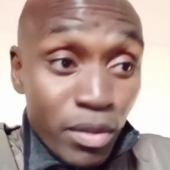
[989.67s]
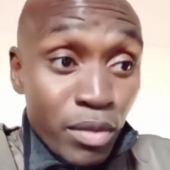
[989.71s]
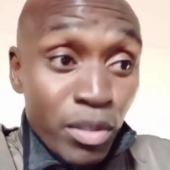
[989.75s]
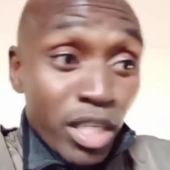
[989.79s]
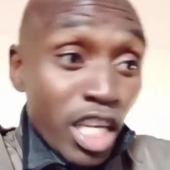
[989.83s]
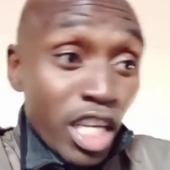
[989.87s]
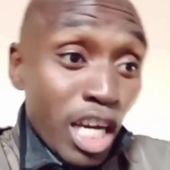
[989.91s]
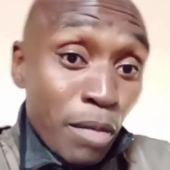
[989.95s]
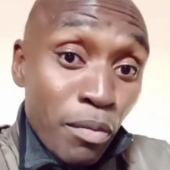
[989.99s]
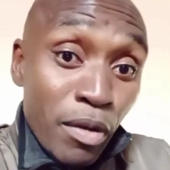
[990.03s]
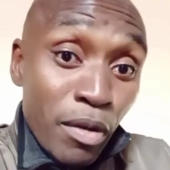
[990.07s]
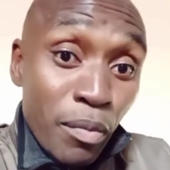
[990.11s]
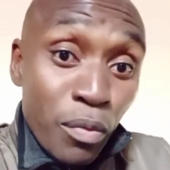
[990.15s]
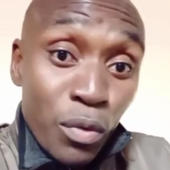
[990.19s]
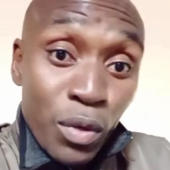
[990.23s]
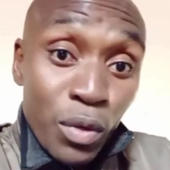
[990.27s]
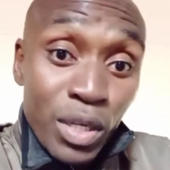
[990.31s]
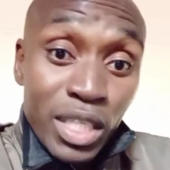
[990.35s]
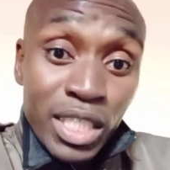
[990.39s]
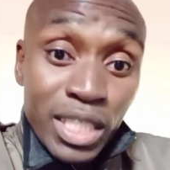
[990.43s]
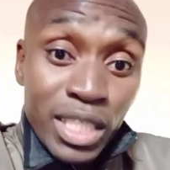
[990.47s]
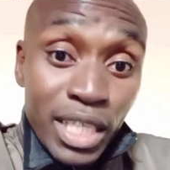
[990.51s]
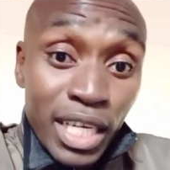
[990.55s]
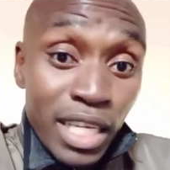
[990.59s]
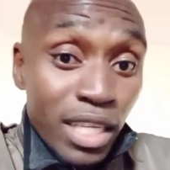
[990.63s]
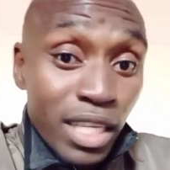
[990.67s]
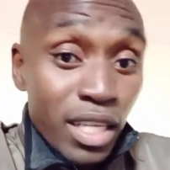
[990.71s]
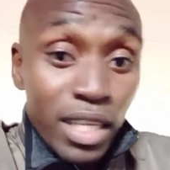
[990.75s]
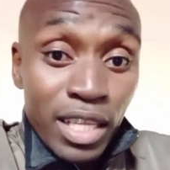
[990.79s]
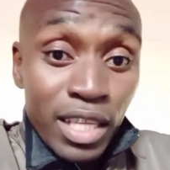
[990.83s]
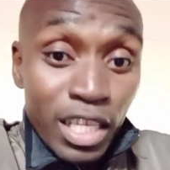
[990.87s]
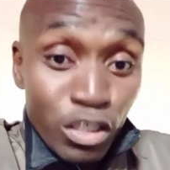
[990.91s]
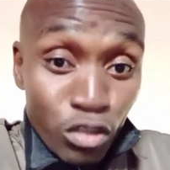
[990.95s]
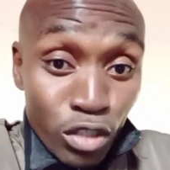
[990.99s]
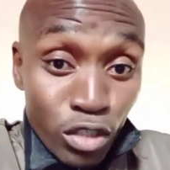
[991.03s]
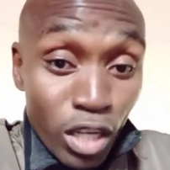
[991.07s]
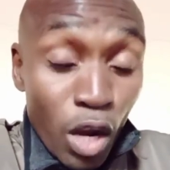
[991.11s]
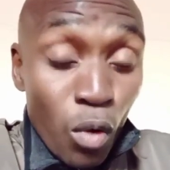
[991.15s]
Take people in jail.
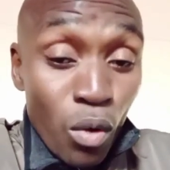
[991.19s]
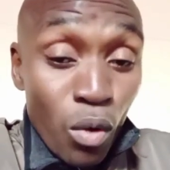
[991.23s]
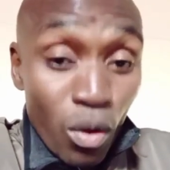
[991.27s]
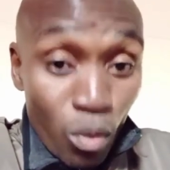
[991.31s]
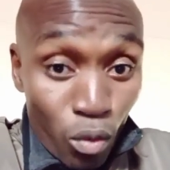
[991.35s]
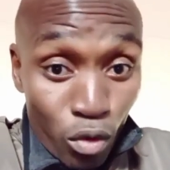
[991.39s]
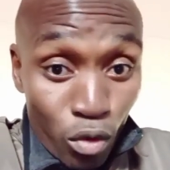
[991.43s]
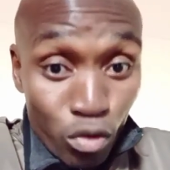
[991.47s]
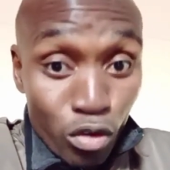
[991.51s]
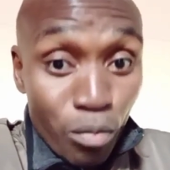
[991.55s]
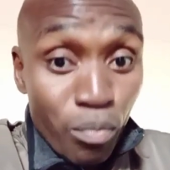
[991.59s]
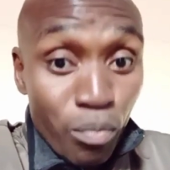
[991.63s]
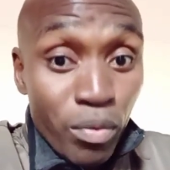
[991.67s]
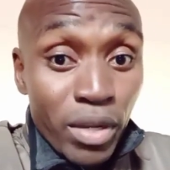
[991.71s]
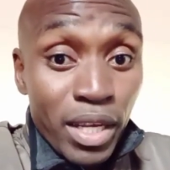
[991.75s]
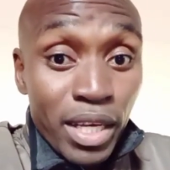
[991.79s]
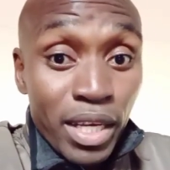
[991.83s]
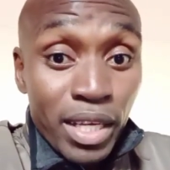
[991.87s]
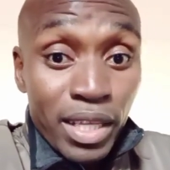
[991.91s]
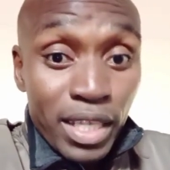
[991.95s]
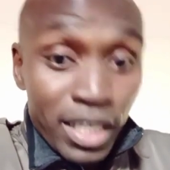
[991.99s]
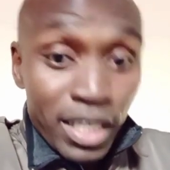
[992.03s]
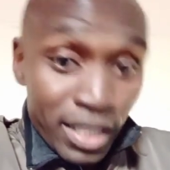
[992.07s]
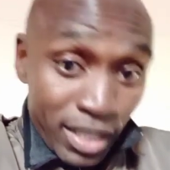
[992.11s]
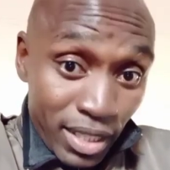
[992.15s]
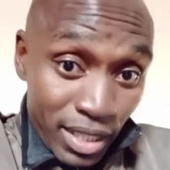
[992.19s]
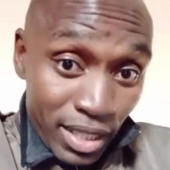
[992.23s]
That's not how we're going to play